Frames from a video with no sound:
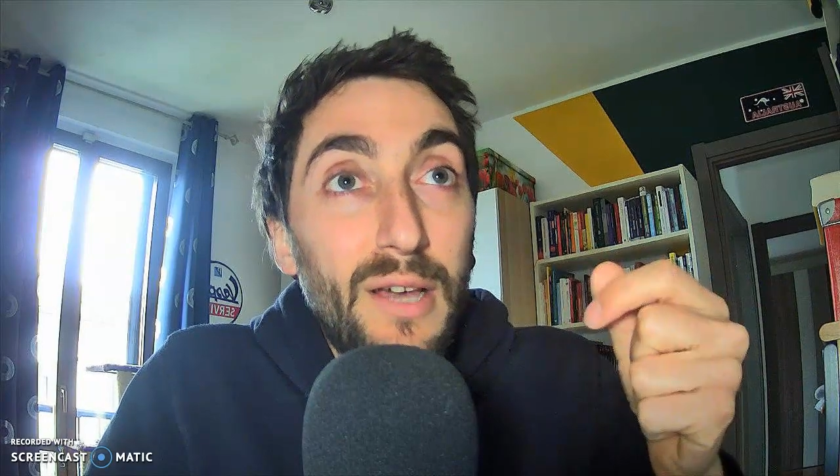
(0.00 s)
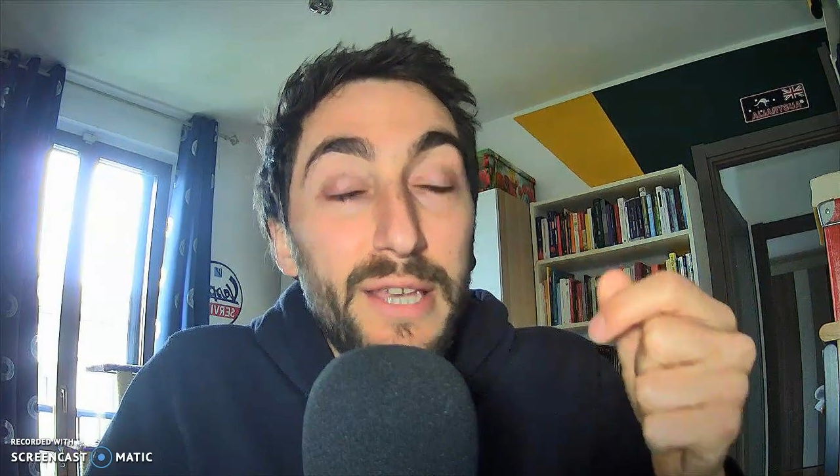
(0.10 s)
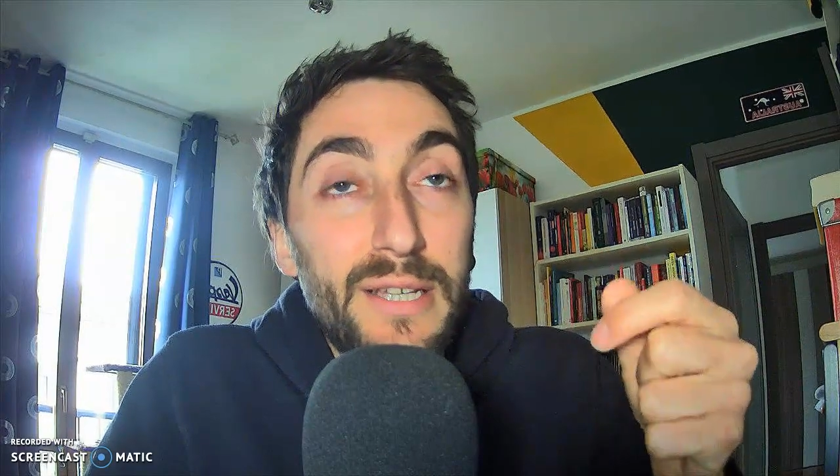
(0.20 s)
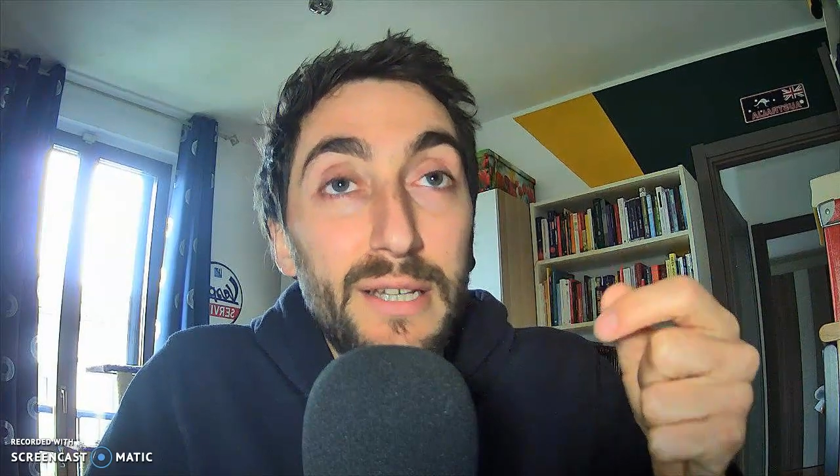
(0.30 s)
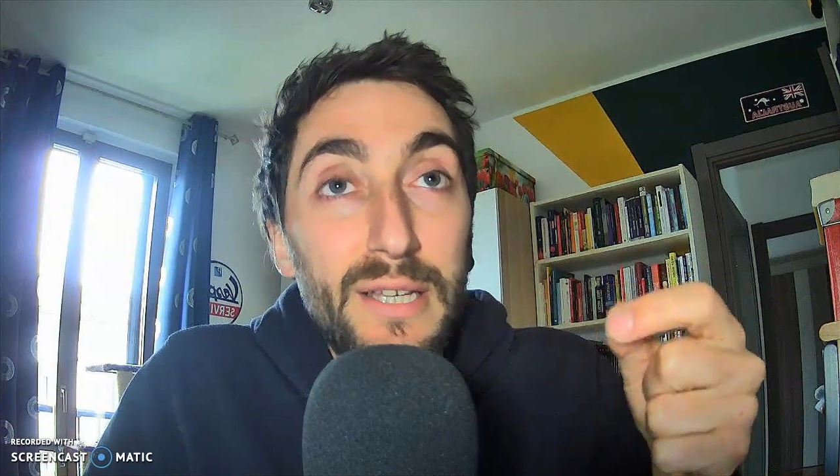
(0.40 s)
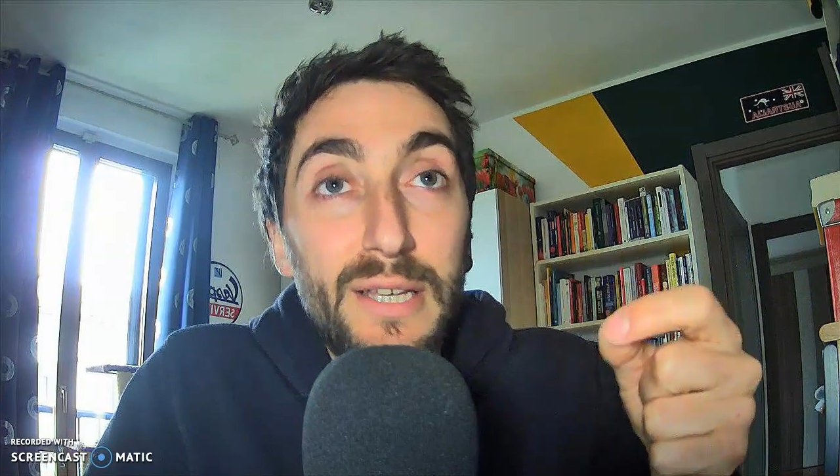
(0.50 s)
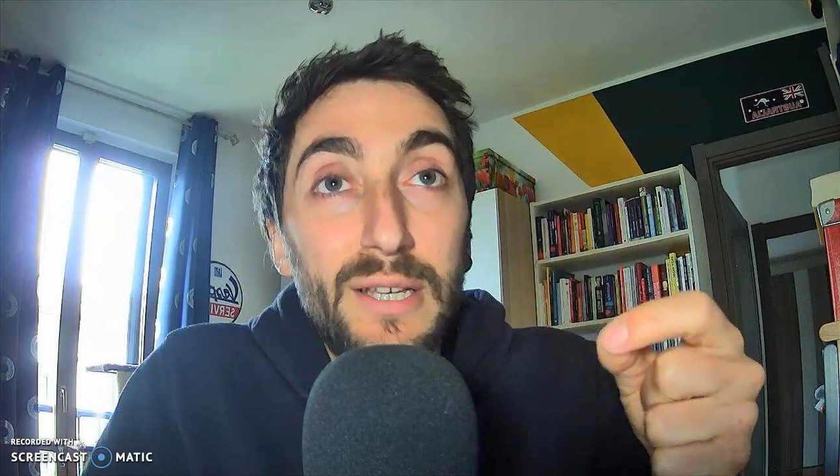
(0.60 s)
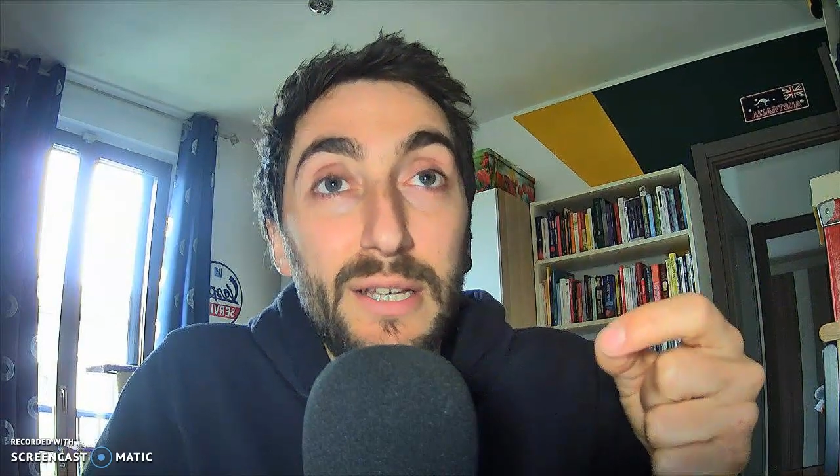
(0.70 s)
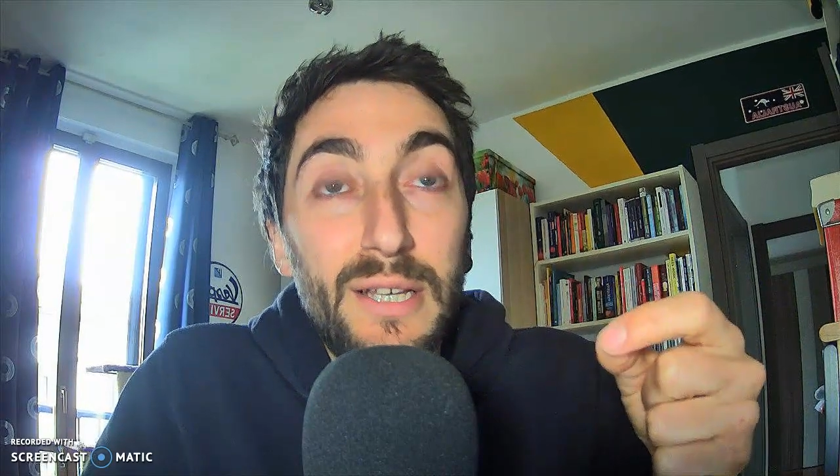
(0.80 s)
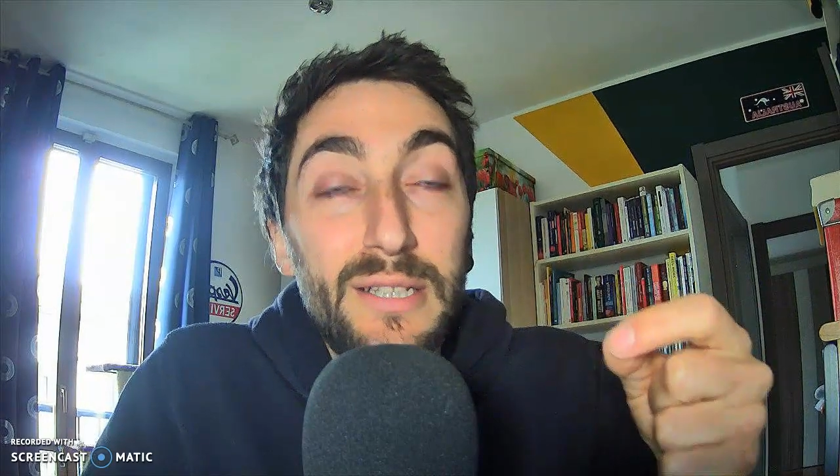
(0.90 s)
like
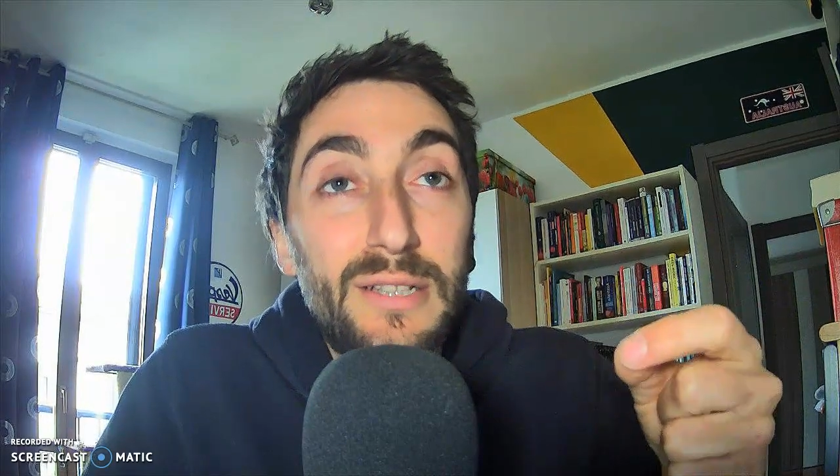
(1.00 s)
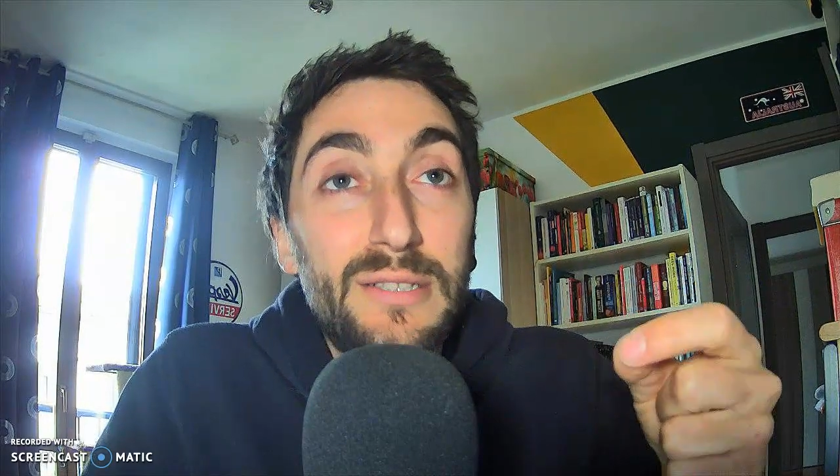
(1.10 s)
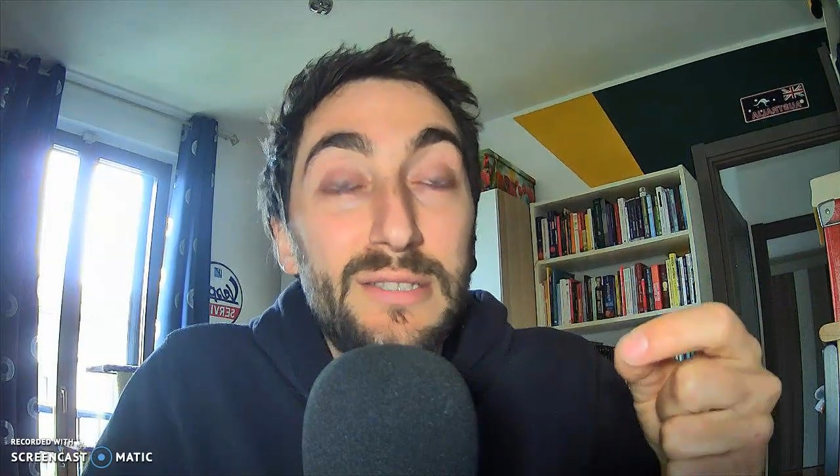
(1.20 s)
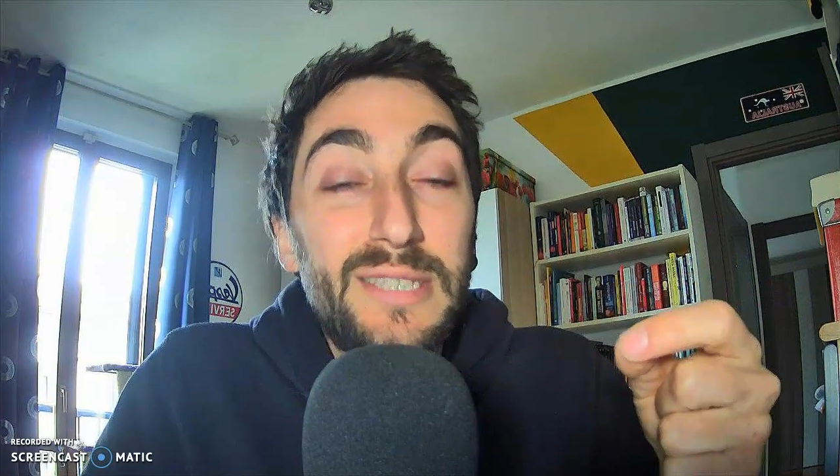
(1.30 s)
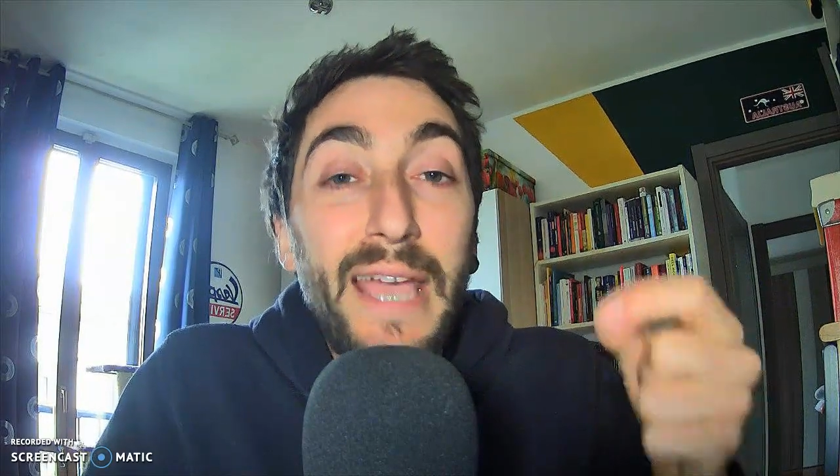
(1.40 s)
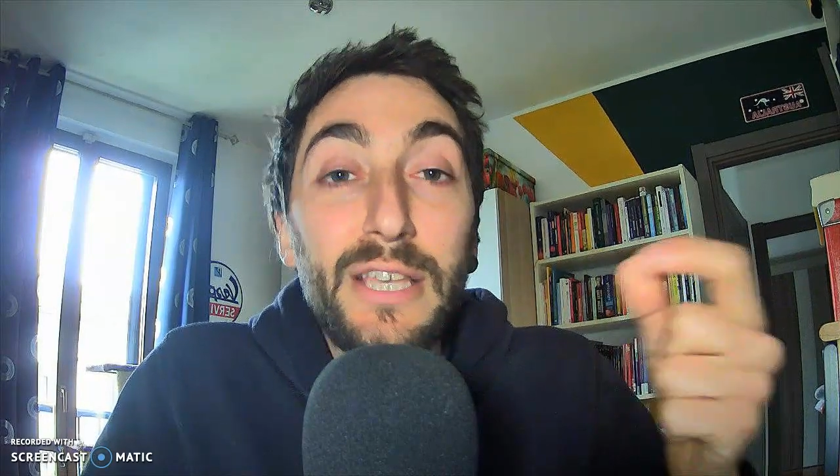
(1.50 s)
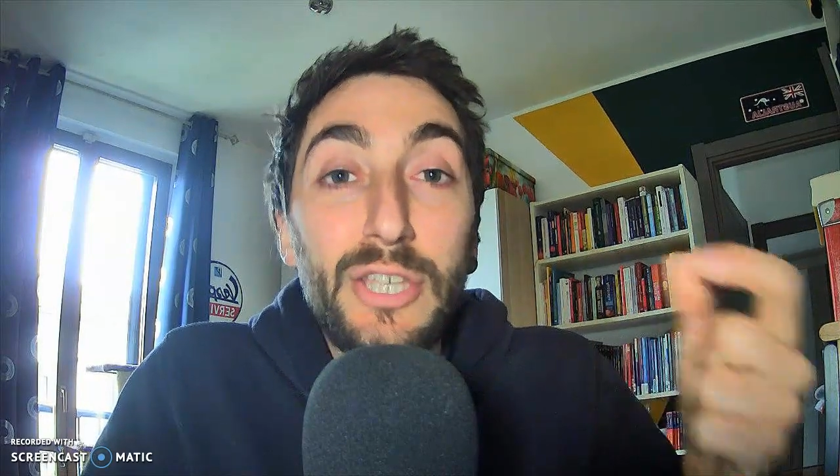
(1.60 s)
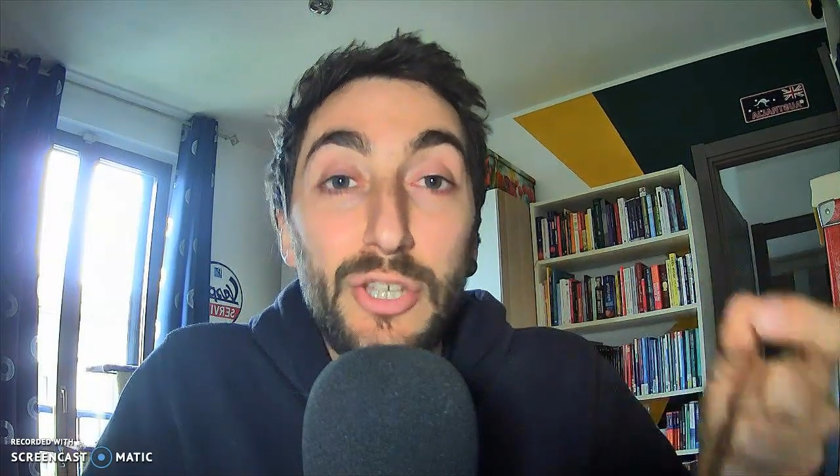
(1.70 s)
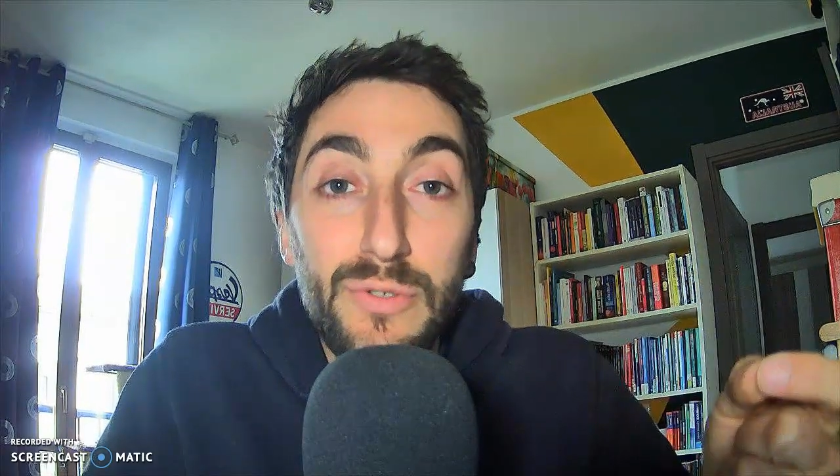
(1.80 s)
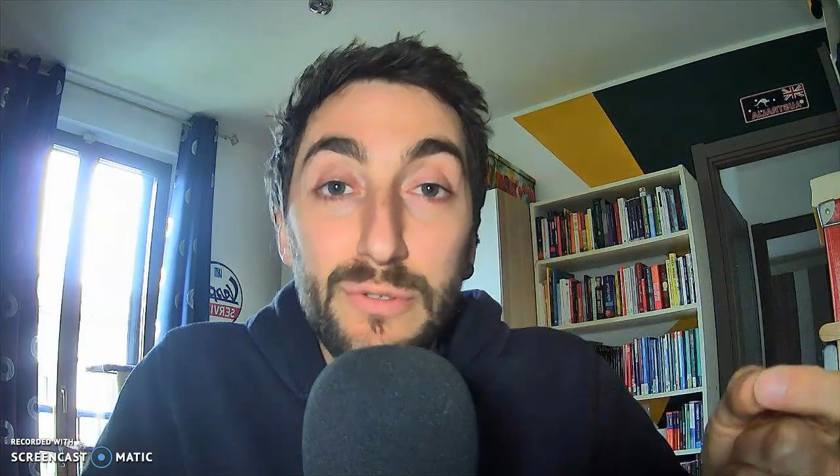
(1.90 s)

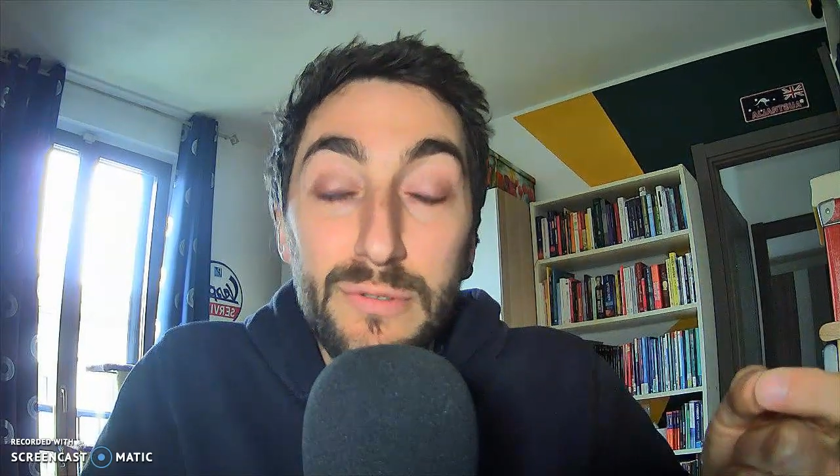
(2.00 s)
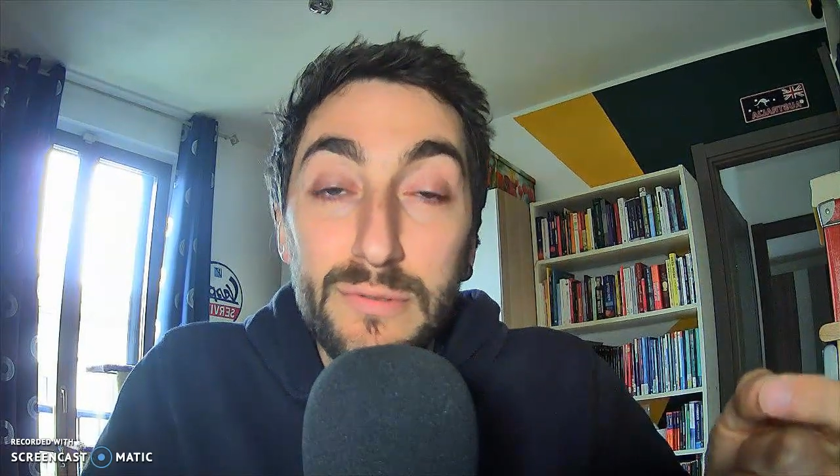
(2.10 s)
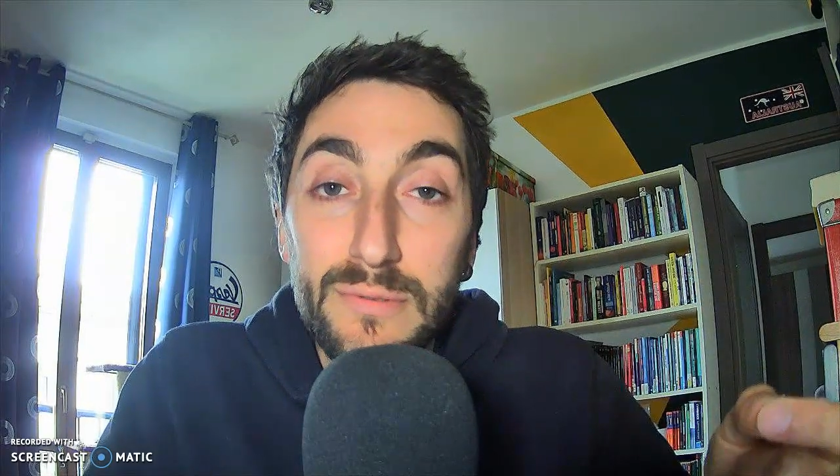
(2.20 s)
thank you